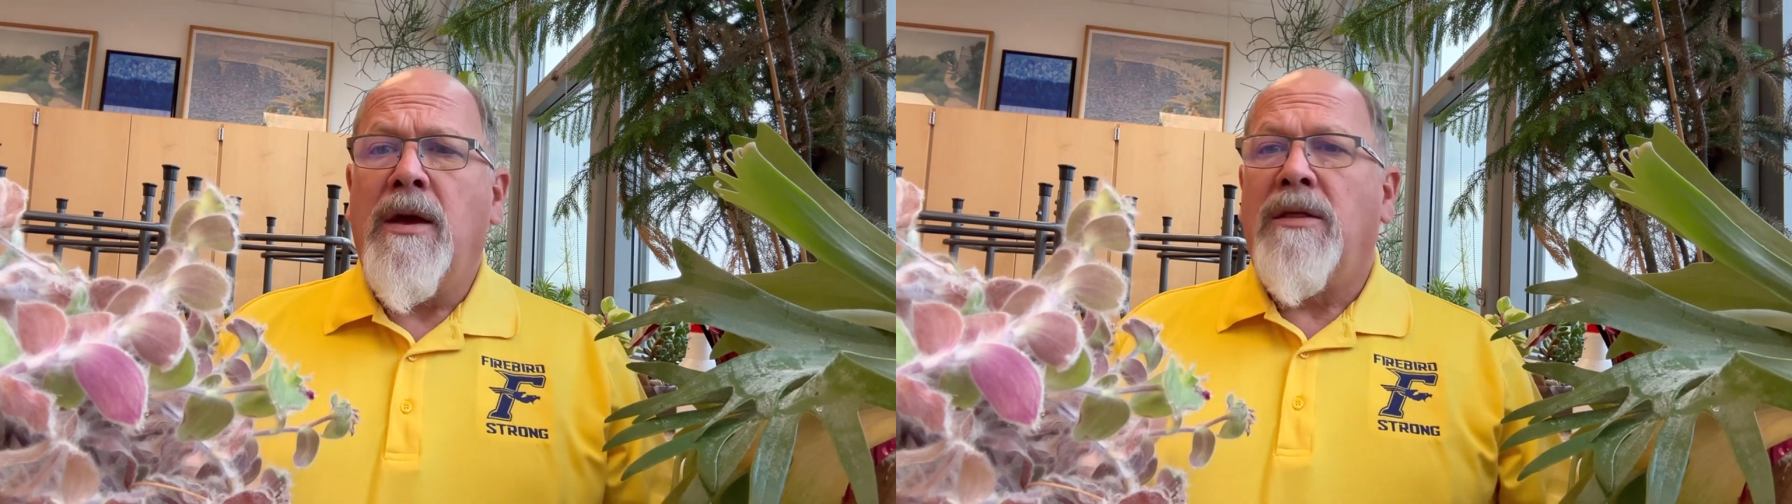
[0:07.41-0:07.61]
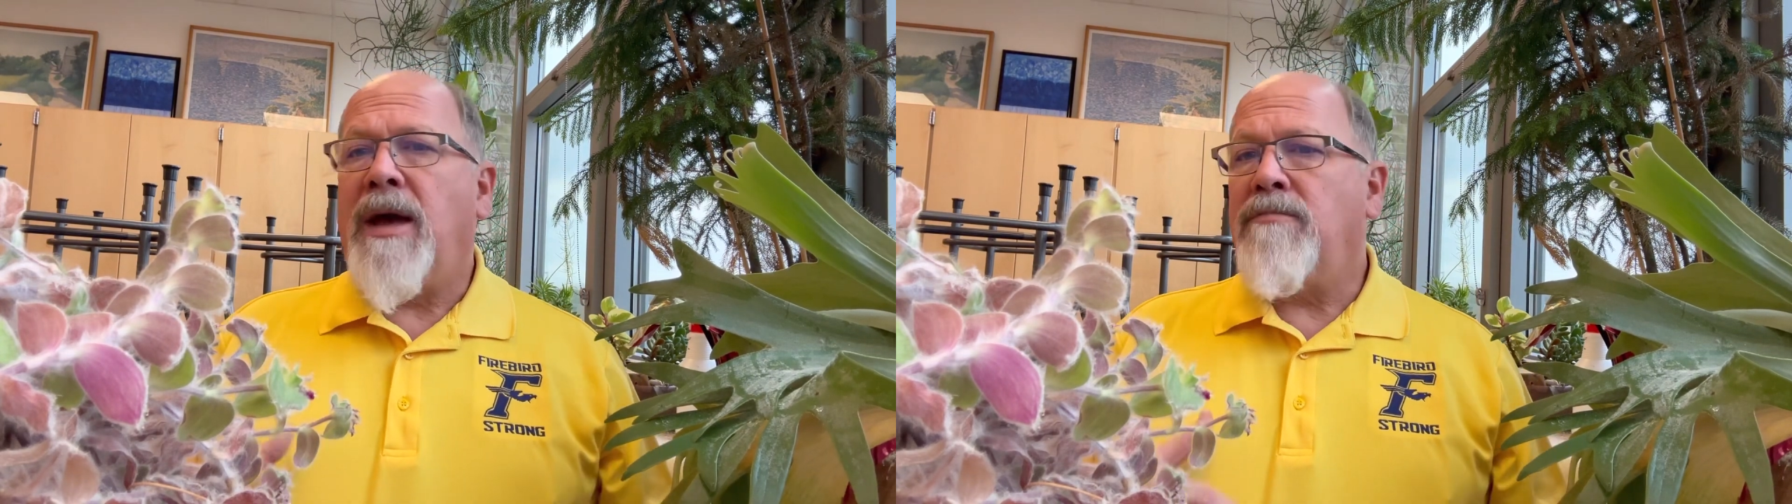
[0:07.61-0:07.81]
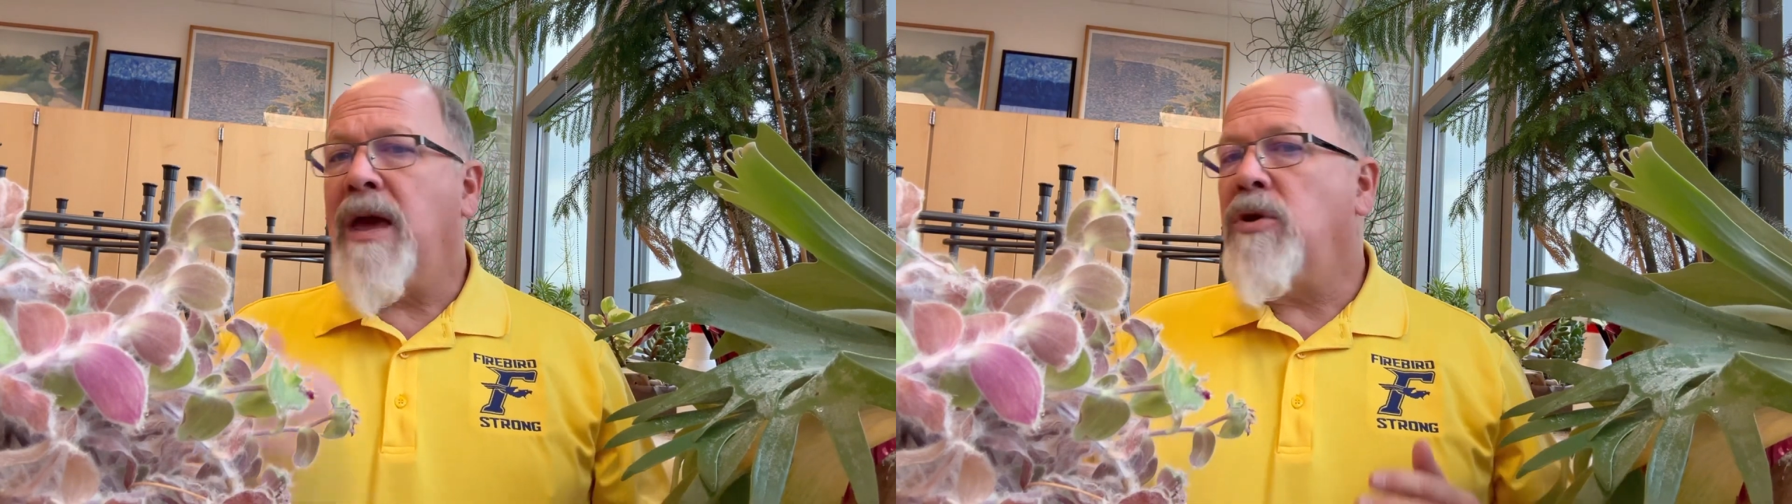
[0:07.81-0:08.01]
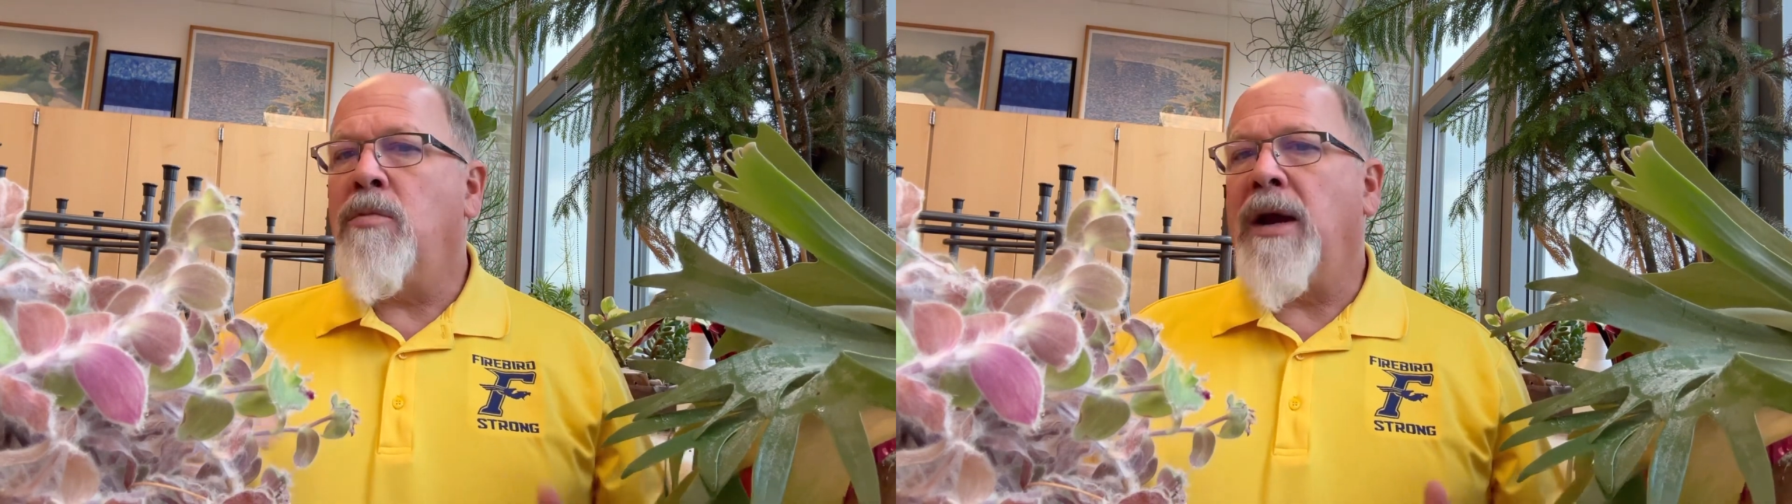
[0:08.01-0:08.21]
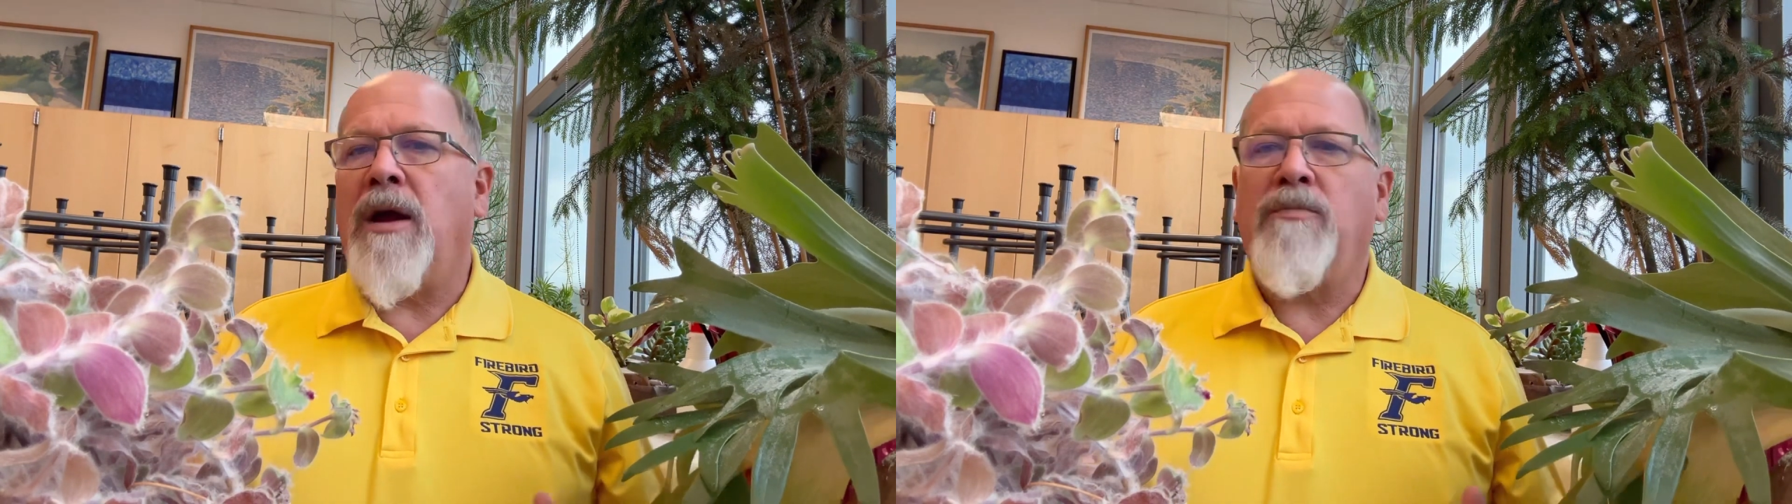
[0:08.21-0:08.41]
that maybe you
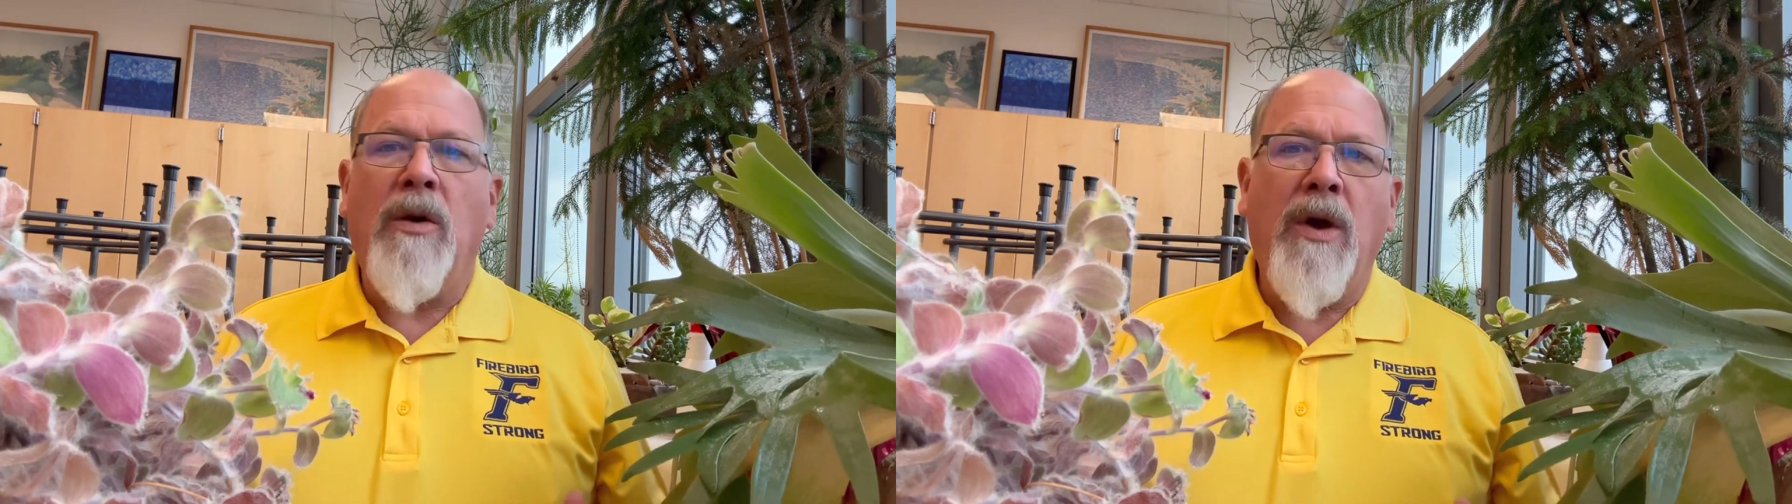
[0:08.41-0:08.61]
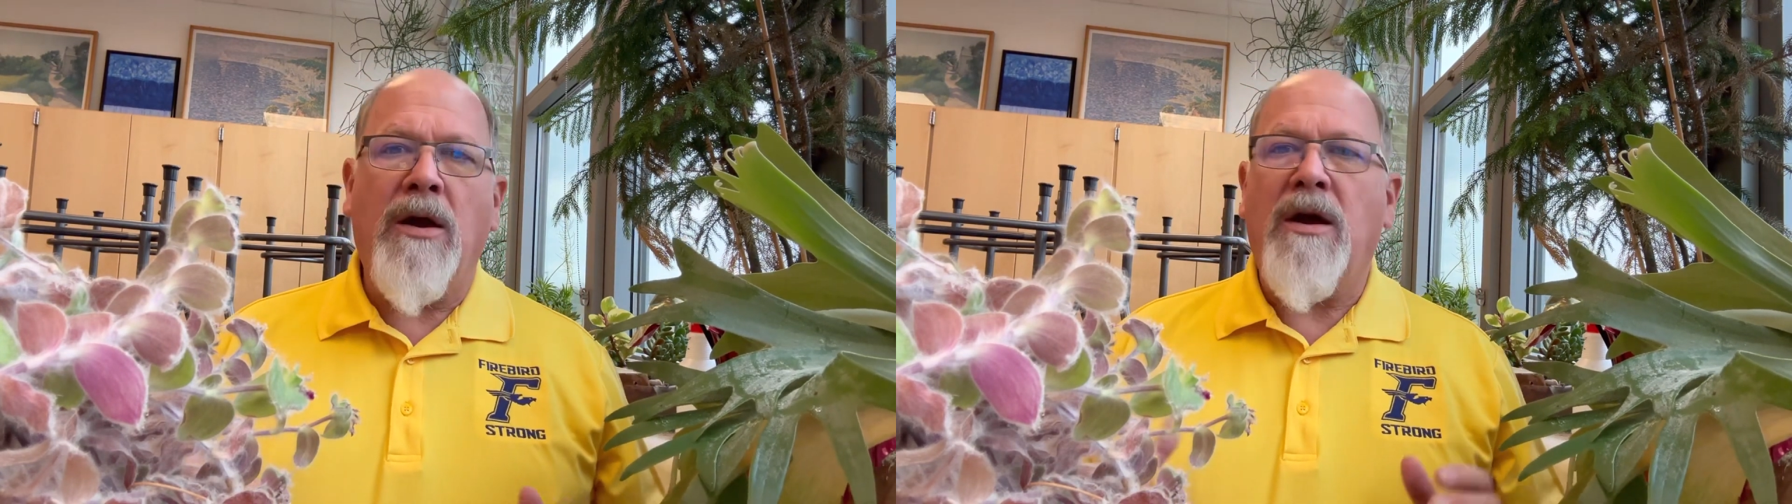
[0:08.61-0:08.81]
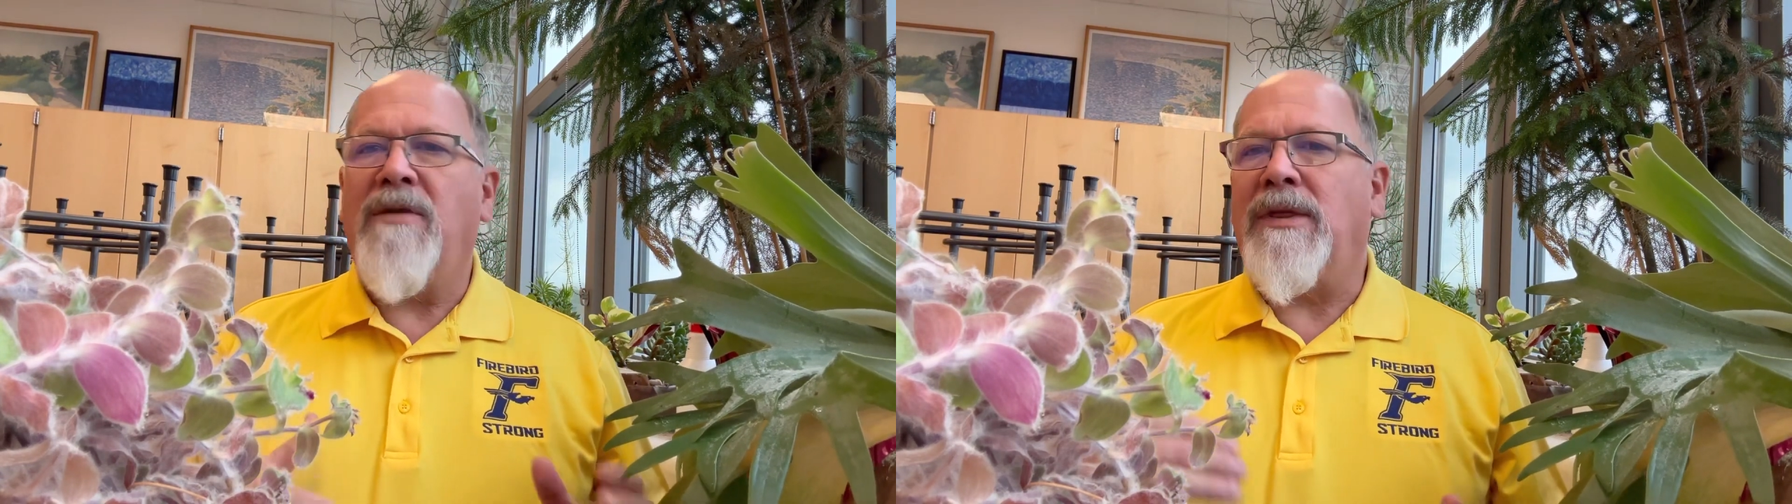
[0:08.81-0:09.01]
might not be aware of,